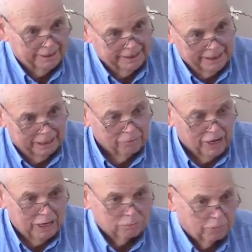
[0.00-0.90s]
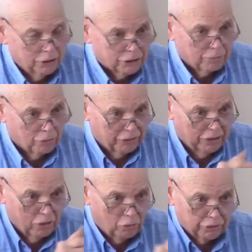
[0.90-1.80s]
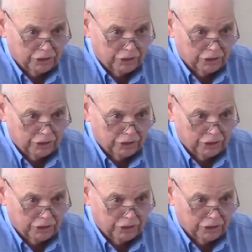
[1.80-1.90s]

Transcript: uh bosom or they'll go to